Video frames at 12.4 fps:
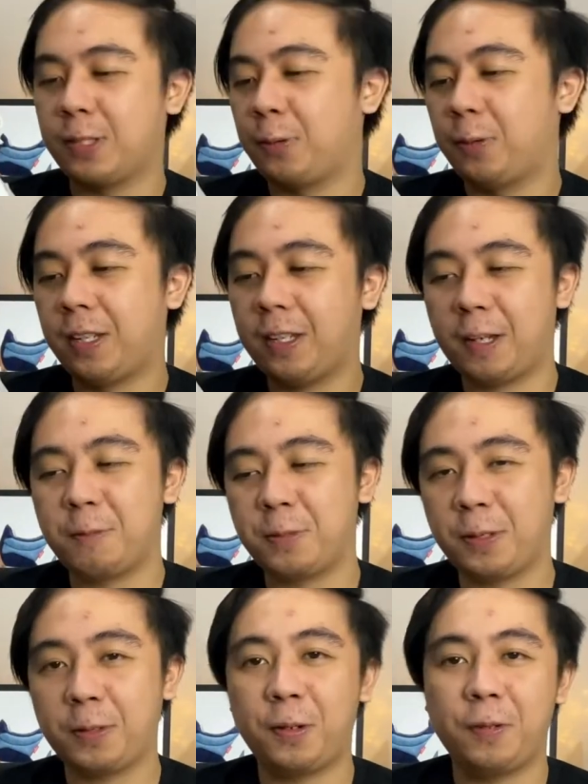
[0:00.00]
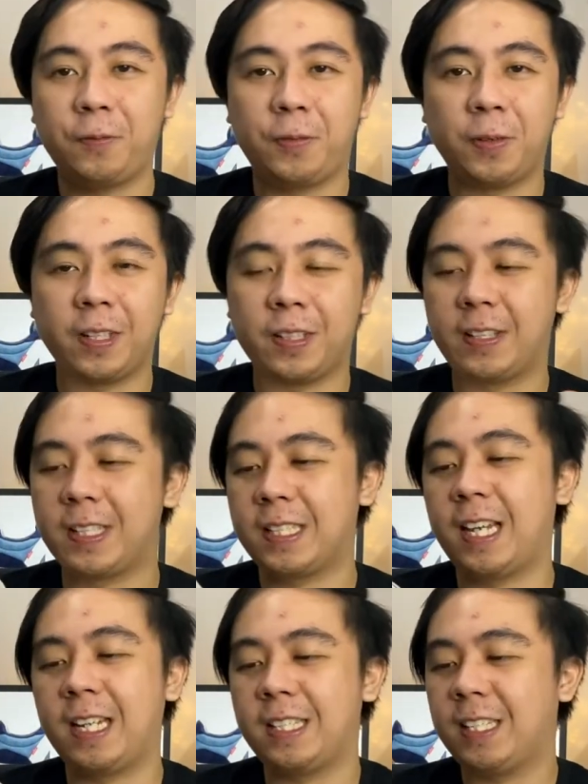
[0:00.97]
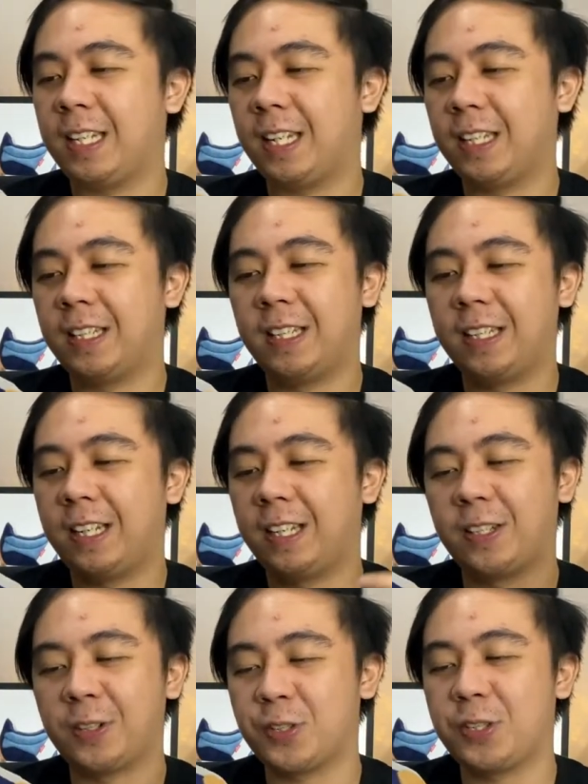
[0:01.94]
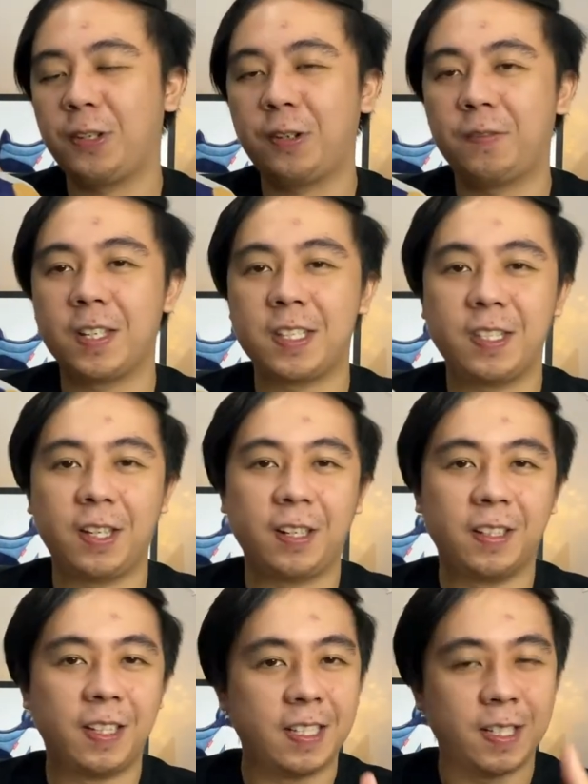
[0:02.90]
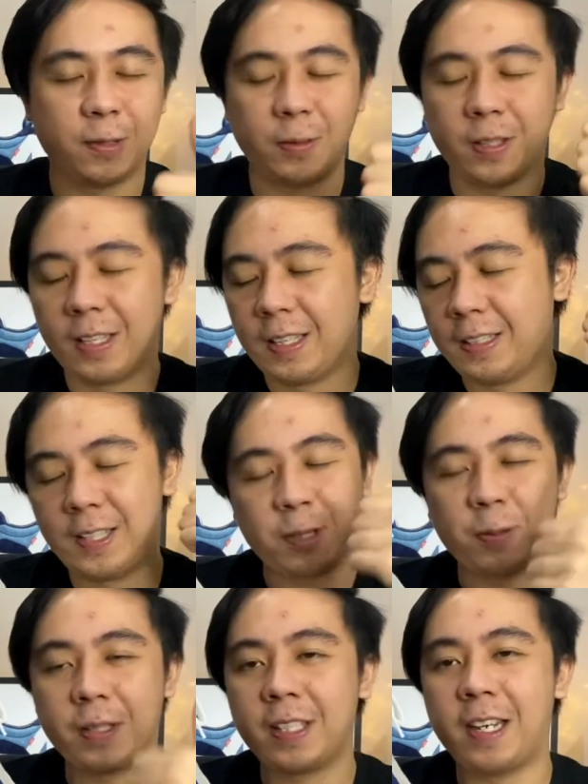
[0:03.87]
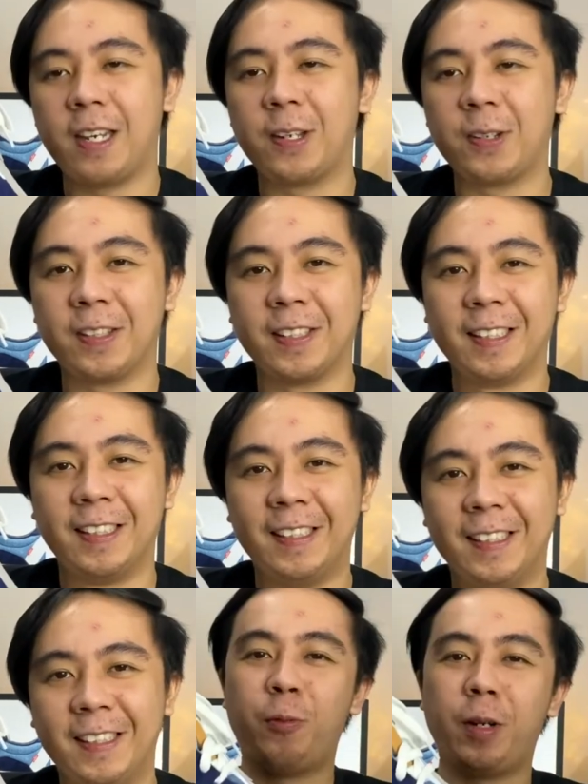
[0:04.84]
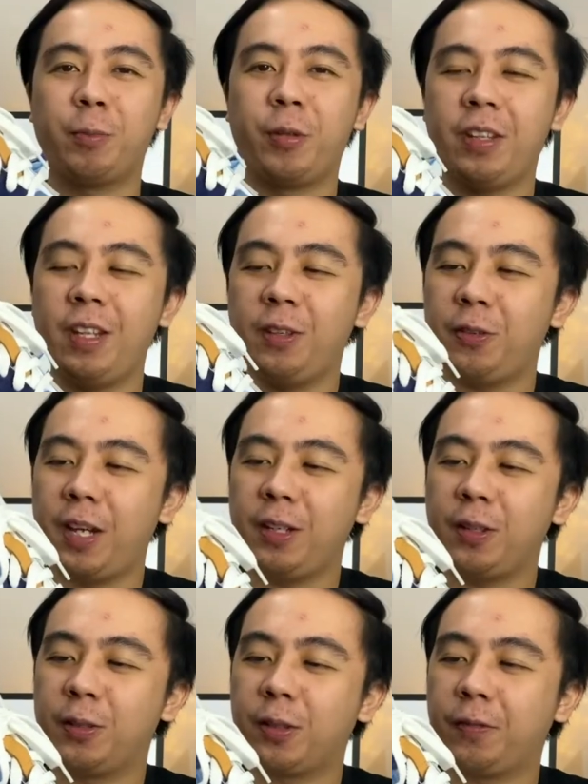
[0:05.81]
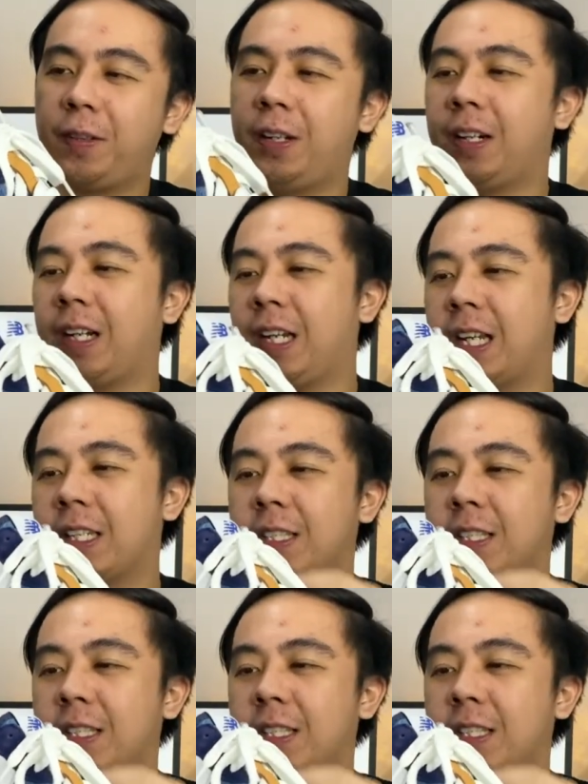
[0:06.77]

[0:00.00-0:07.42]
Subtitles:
So when it comes to the comfort and the sizing, and then yeah, the cushioning of this sneaker, this one's really good. One more thing to take note of here is the